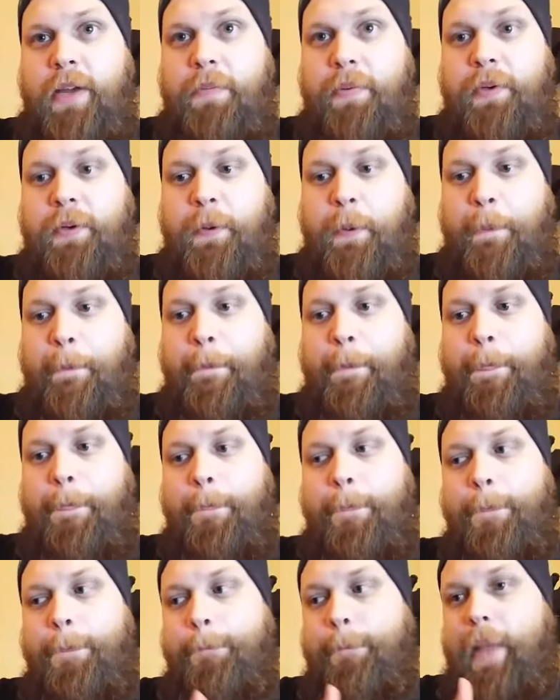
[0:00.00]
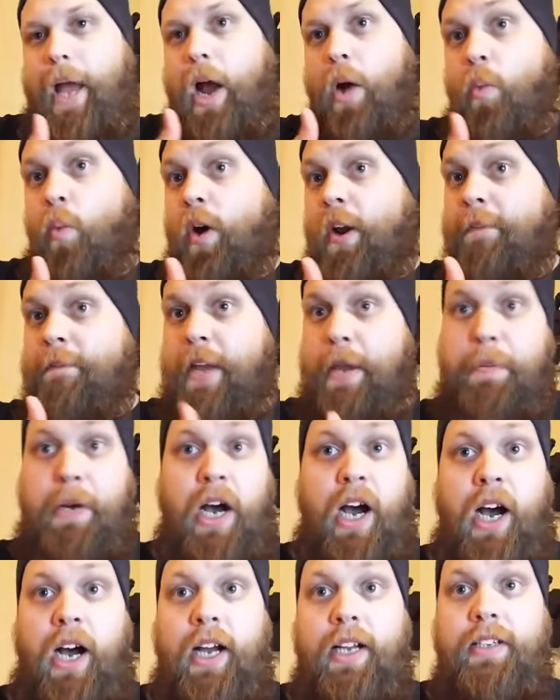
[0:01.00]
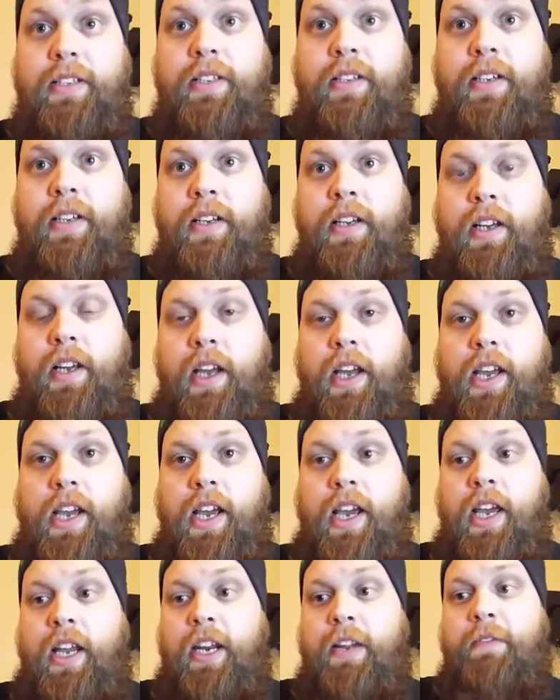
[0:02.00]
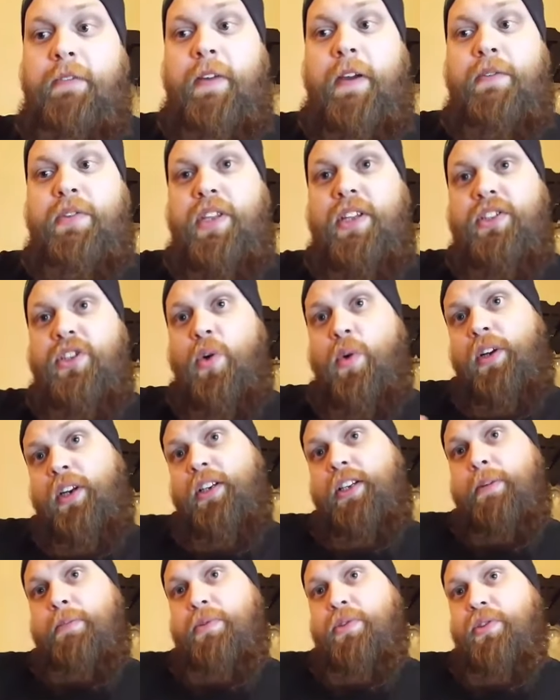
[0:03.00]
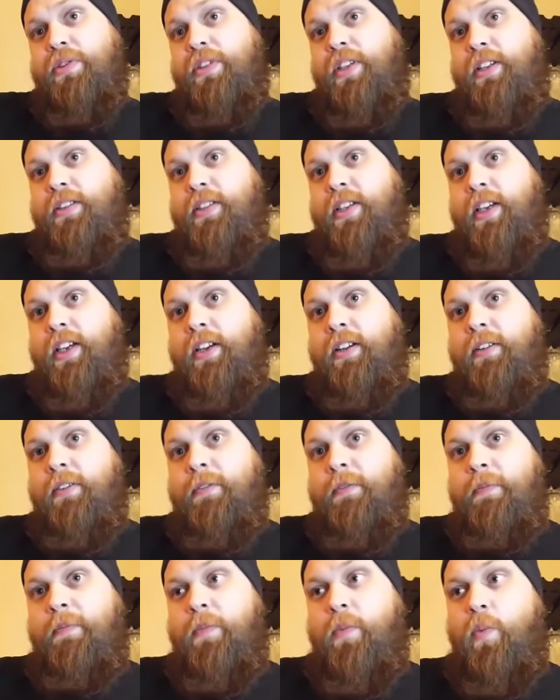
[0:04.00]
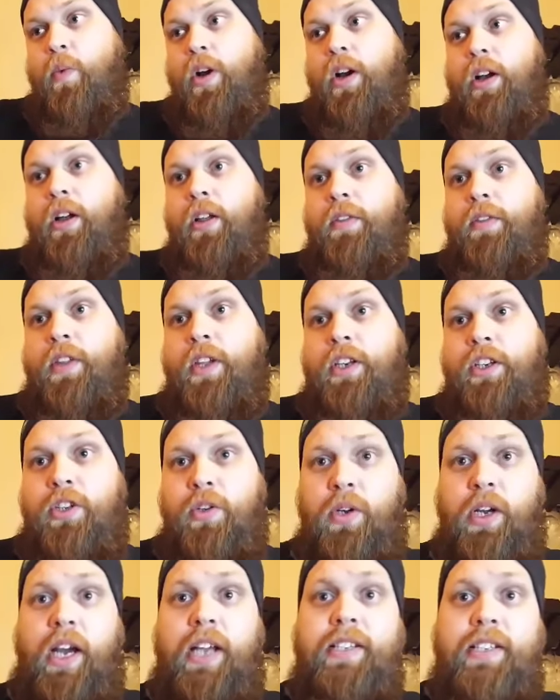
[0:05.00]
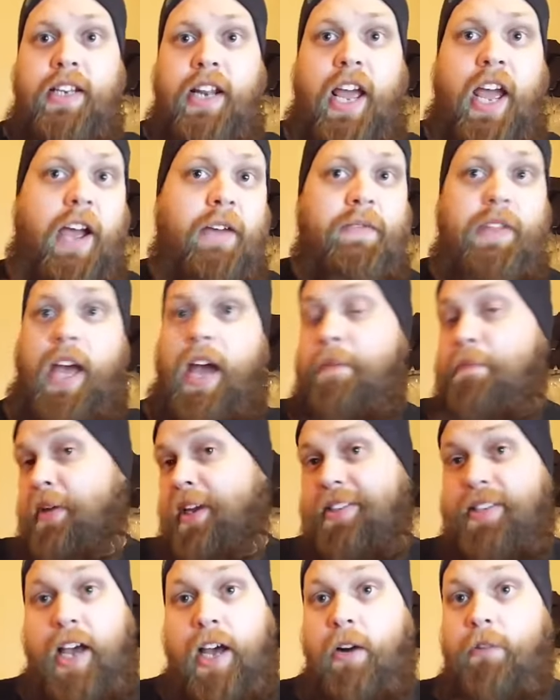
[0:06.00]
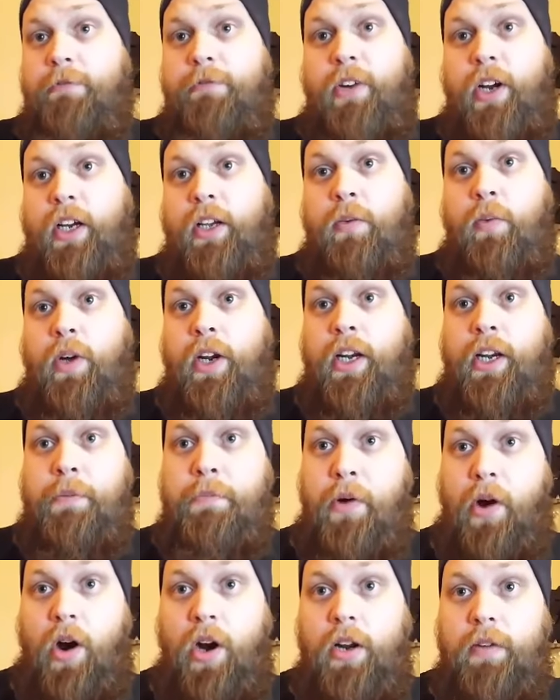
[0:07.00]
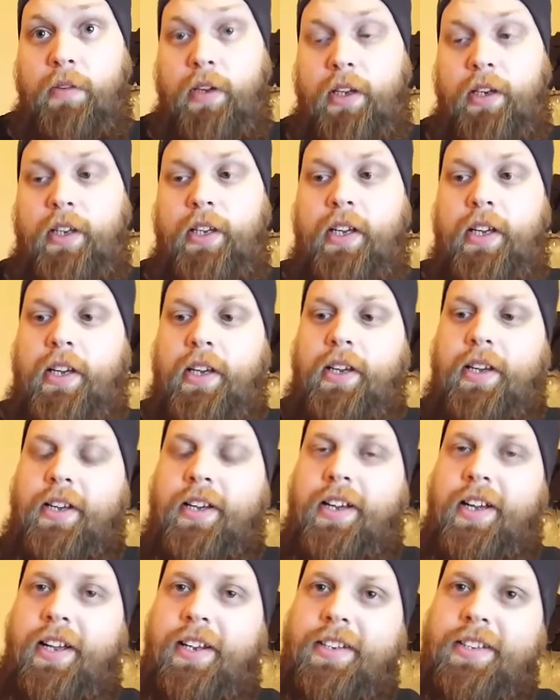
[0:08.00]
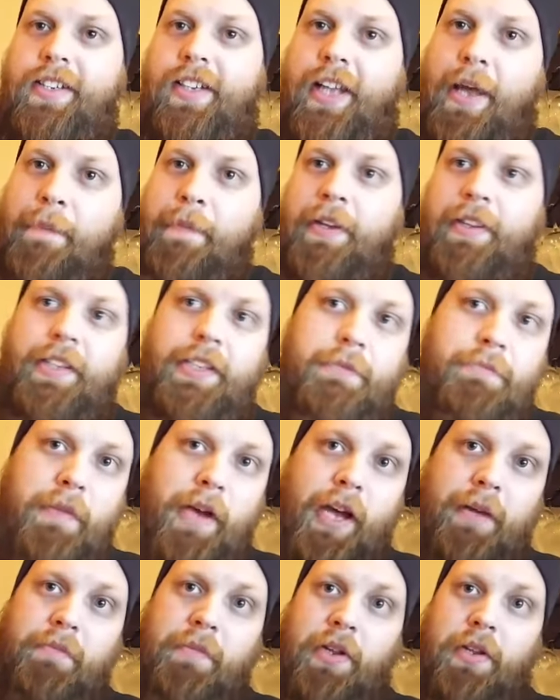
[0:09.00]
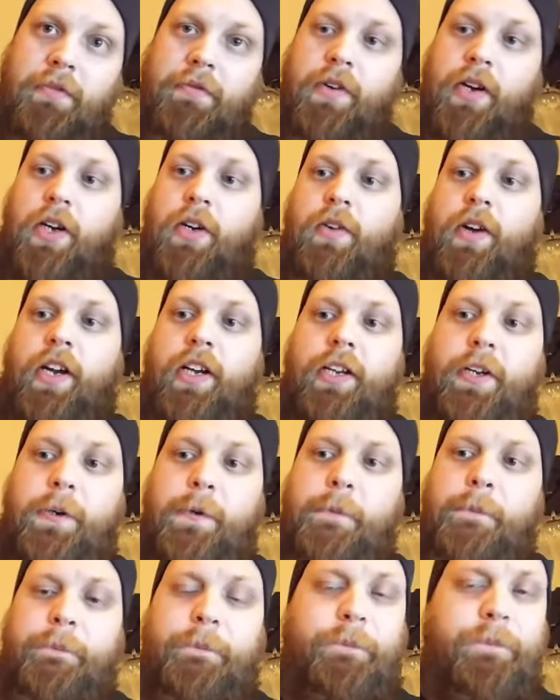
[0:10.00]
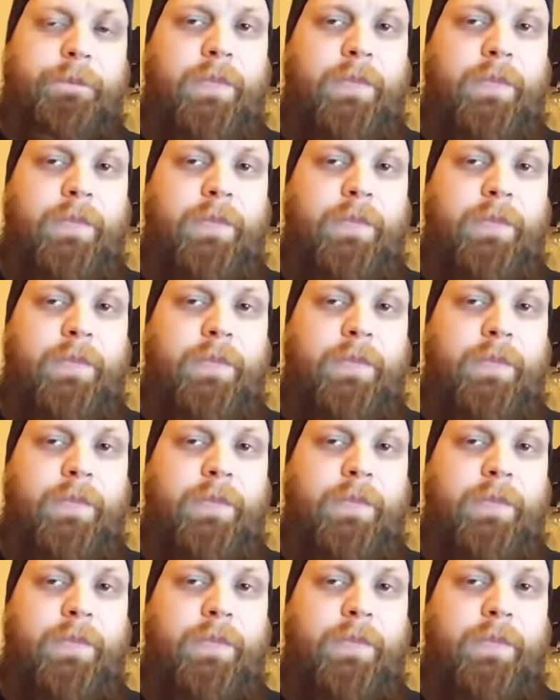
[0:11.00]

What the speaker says: vape. I want to vape hot. And if everything's going to temperature sensing, well, then you guys can have that, because I don't fucking want any part of it until I met this bad motherfucker right here.